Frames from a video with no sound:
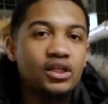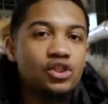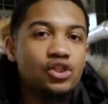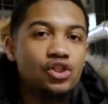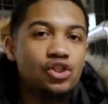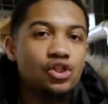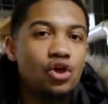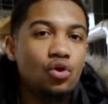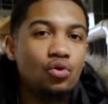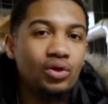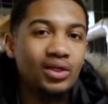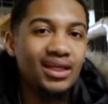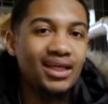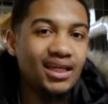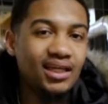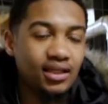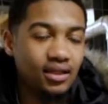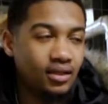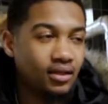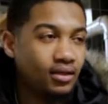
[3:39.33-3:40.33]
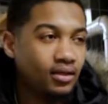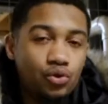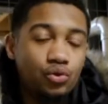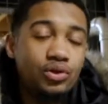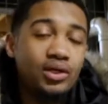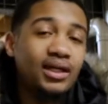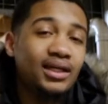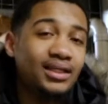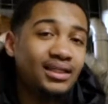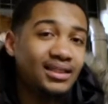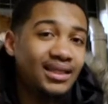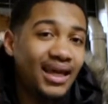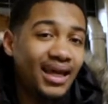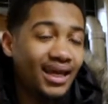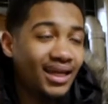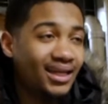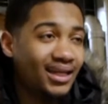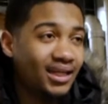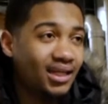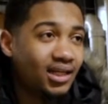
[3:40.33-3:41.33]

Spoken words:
is so key. You could get